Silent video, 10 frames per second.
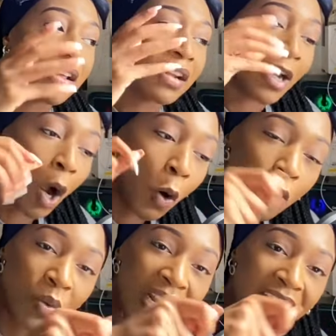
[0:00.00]
like
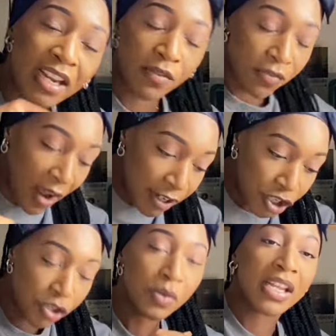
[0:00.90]
honing and fine
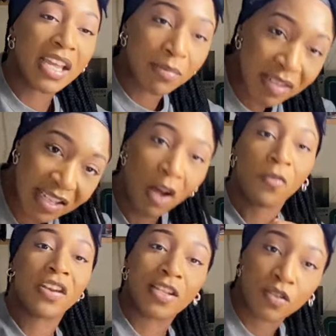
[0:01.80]
tuning himself
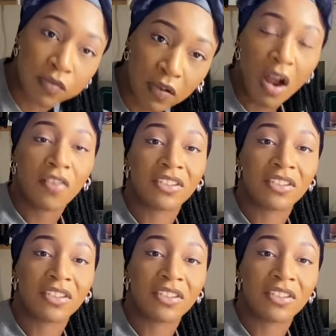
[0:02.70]
and his craft.